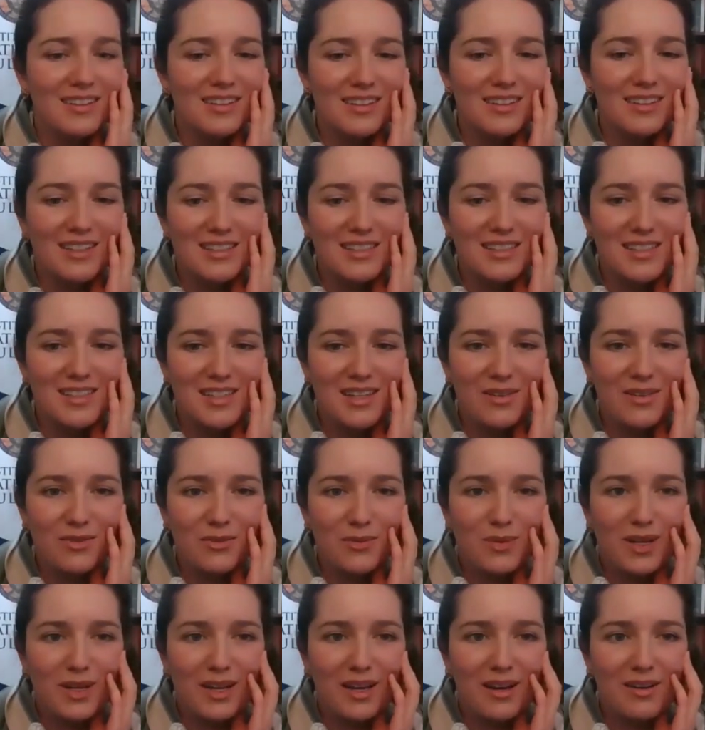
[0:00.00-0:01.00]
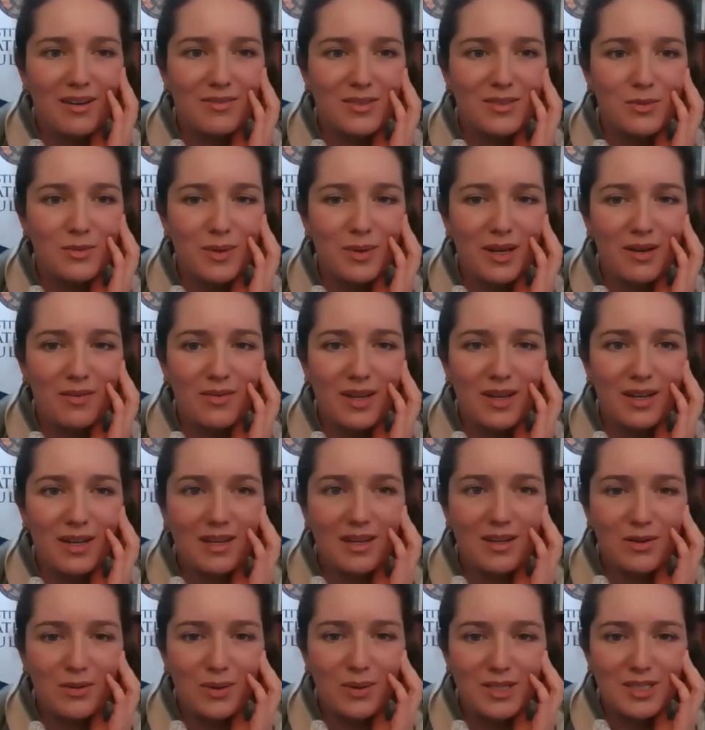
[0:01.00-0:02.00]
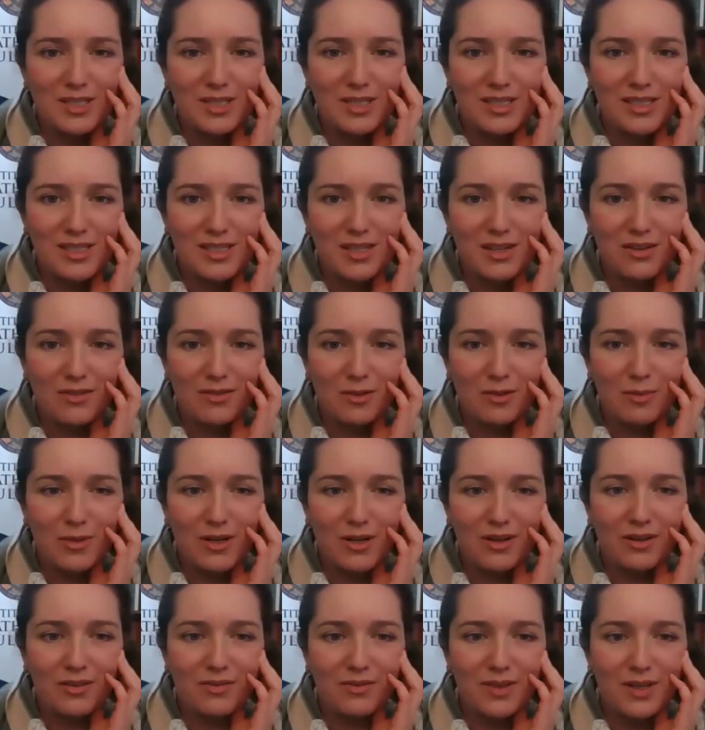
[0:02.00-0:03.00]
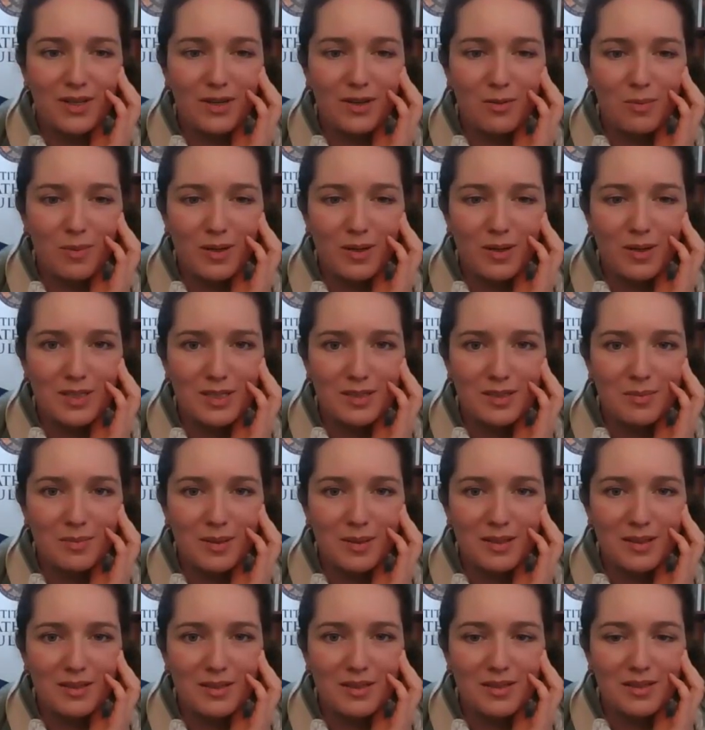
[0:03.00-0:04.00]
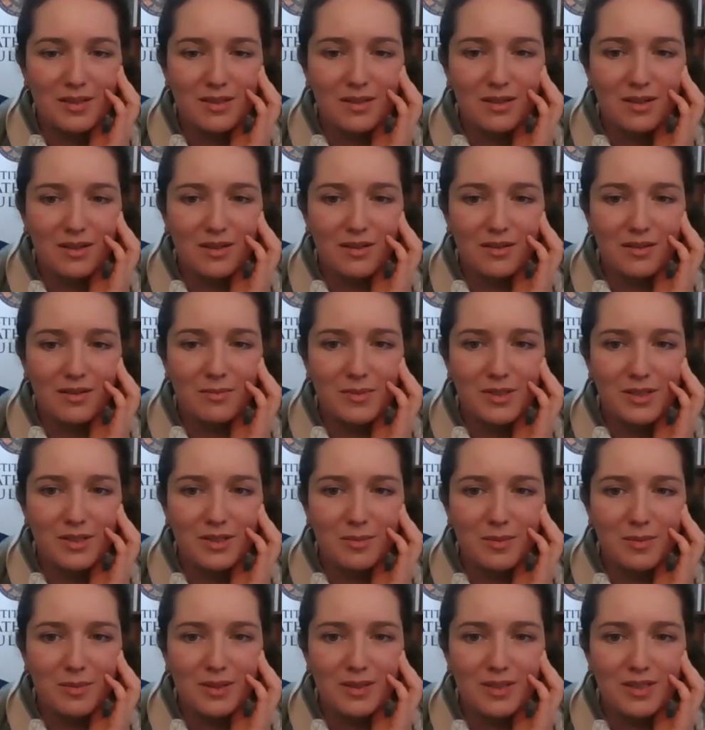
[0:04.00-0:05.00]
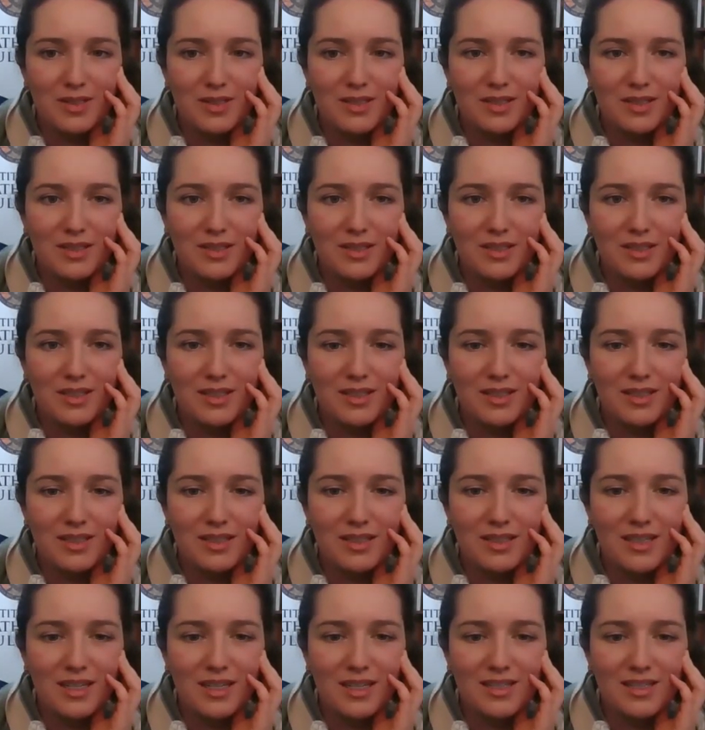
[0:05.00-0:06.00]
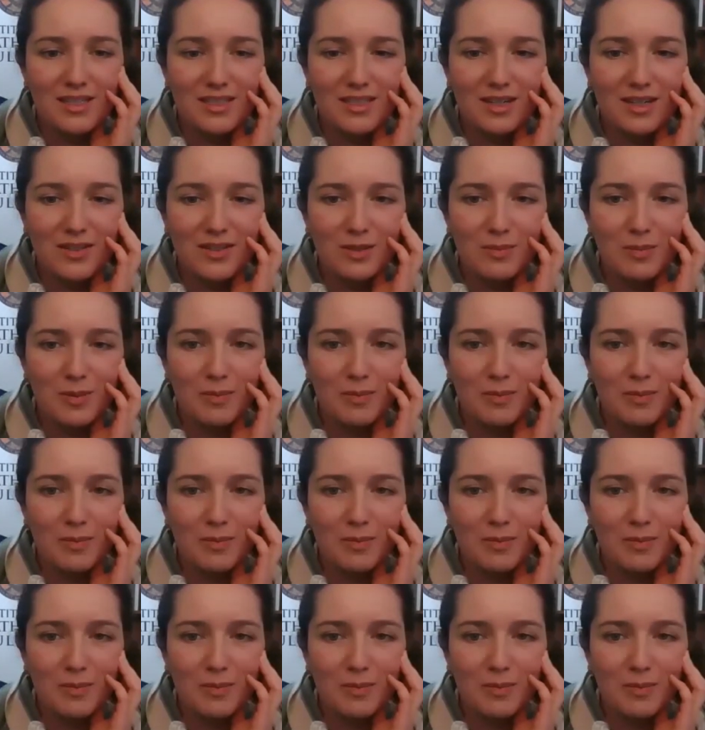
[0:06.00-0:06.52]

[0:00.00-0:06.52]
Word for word: Let's see if we have, do we have any questions here from our video participants of uh, Mr. Pearce? Yes, Dr.